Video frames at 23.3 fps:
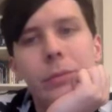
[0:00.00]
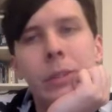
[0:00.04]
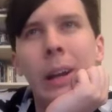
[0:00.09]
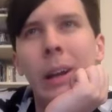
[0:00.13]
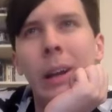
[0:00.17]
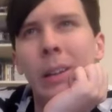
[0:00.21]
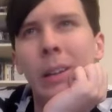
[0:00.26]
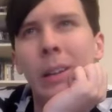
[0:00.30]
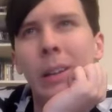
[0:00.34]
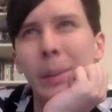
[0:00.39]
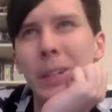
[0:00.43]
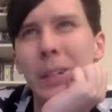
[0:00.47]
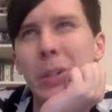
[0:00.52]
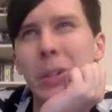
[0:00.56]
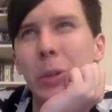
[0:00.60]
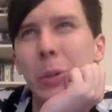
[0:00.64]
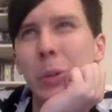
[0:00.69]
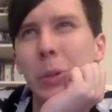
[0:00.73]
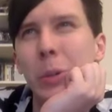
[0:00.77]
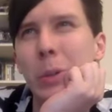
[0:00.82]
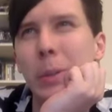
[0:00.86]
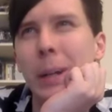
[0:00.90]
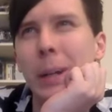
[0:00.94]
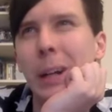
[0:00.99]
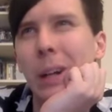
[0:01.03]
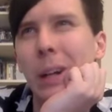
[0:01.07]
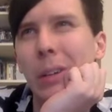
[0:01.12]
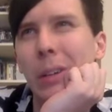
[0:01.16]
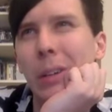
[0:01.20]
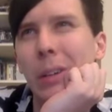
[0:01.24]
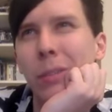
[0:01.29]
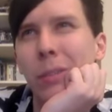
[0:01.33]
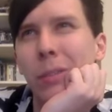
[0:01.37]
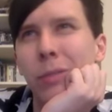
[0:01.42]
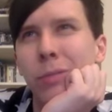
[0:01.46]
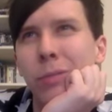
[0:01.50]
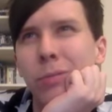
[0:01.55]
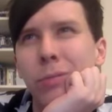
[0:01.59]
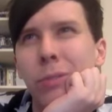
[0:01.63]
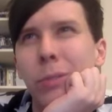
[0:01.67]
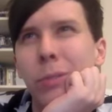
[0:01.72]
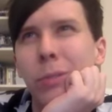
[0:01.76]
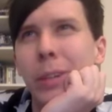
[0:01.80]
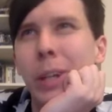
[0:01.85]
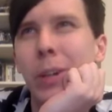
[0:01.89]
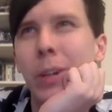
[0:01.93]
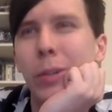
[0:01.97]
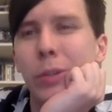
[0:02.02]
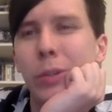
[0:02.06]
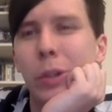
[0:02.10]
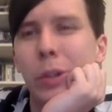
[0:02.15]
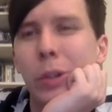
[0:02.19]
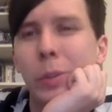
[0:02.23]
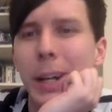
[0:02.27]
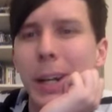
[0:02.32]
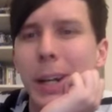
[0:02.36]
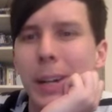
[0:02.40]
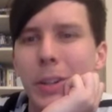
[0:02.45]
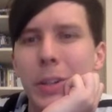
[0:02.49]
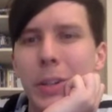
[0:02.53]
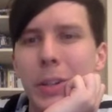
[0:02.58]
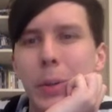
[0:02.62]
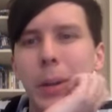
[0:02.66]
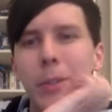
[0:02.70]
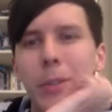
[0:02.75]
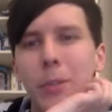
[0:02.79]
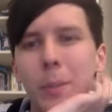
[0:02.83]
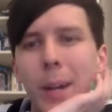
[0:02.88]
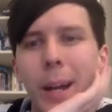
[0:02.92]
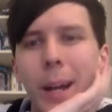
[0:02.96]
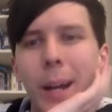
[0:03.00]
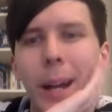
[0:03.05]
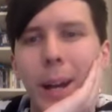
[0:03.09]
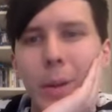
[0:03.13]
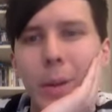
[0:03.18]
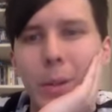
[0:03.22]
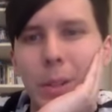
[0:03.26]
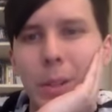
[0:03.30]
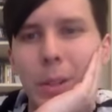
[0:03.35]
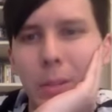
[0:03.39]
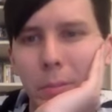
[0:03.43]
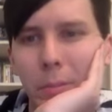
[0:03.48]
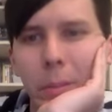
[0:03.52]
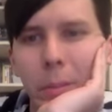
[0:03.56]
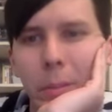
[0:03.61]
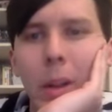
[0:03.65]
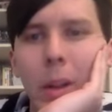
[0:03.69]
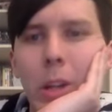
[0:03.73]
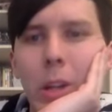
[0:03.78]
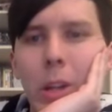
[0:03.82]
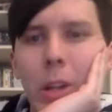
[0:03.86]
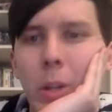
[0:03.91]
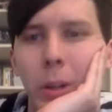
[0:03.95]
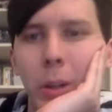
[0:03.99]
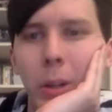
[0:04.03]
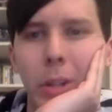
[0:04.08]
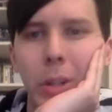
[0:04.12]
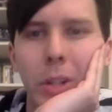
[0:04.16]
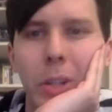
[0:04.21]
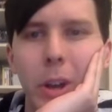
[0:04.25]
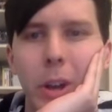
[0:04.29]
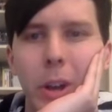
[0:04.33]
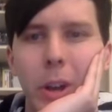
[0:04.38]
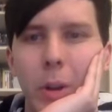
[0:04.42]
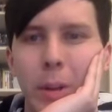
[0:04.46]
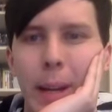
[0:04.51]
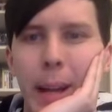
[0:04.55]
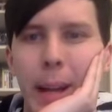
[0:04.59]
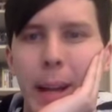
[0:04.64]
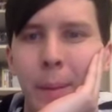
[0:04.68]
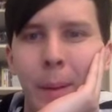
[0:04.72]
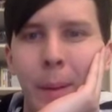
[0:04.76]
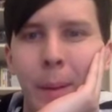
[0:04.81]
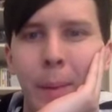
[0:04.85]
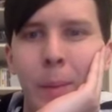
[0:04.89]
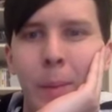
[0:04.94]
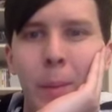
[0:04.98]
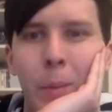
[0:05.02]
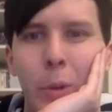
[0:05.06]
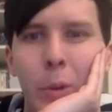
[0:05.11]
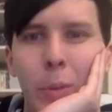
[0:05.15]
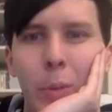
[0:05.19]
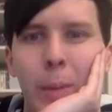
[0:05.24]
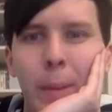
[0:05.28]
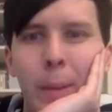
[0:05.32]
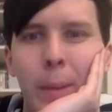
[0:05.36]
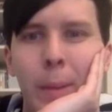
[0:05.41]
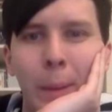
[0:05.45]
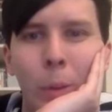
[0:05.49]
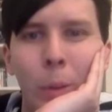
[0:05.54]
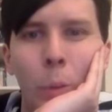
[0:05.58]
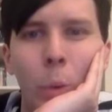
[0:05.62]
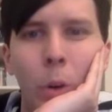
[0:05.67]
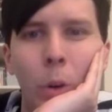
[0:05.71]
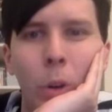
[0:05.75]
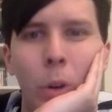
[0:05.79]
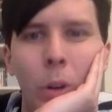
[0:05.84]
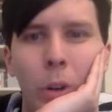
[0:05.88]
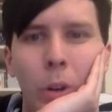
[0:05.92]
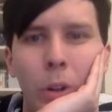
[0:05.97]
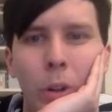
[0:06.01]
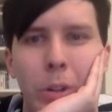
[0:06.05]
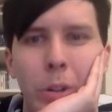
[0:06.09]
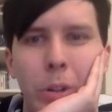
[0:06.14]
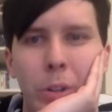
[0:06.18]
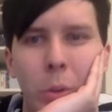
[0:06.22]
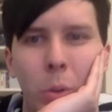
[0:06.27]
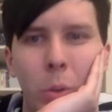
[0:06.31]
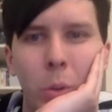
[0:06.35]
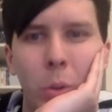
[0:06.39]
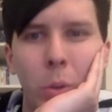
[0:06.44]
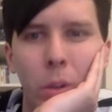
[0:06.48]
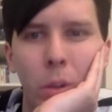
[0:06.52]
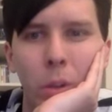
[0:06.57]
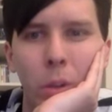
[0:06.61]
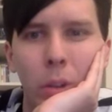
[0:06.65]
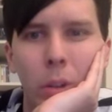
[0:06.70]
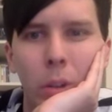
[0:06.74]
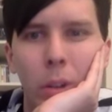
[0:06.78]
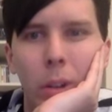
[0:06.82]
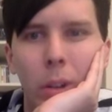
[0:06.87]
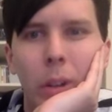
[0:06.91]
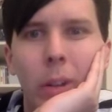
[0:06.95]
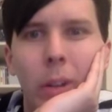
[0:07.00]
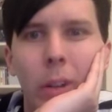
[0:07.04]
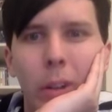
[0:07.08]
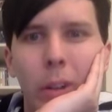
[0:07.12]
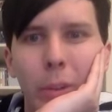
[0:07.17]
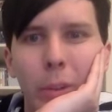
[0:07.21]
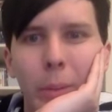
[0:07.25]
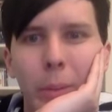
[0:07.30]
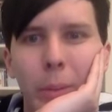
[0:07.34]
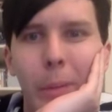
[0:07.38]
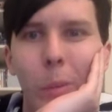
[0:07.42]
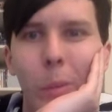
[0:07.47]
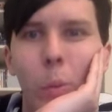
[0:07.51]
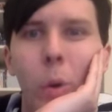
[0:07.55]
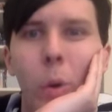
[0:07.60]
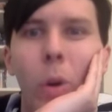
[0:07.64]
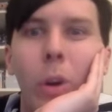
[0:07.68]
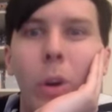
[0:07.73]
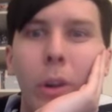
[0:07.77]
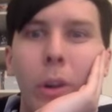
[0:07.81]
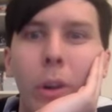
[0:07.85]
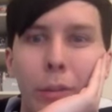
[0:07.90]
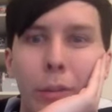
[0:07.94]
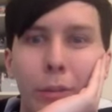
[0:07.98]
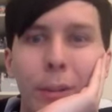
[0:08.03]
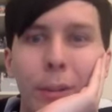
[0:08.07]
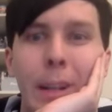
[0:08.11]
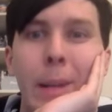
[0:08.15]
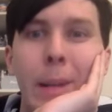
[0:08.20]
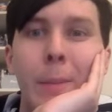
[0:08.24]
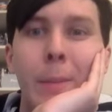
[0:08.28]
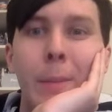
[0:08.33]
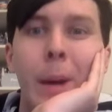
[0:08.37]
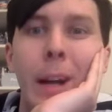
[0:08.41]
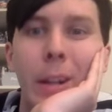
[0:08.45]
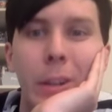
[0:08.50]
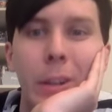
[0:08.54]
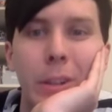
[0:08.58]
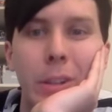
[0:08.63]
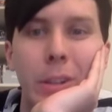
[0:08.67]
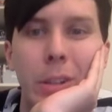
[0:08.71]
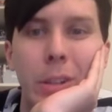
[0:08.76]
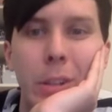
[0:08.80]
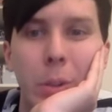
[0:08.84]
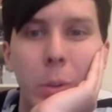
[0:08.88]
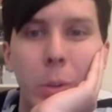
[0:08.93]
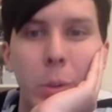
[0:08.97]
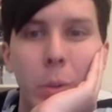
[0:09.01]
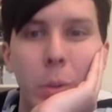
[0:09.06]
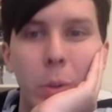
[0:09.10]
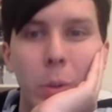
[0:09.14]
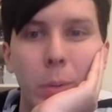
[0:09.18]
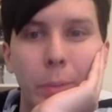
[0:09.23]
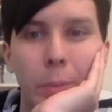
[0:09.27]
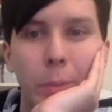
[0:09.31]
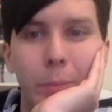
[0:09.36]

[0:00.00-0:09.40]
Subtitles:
I think my school was about 3 or 4 miles away from my house. So on a snow day, my mum would make me walk to school. She made me walk 3 miles to school.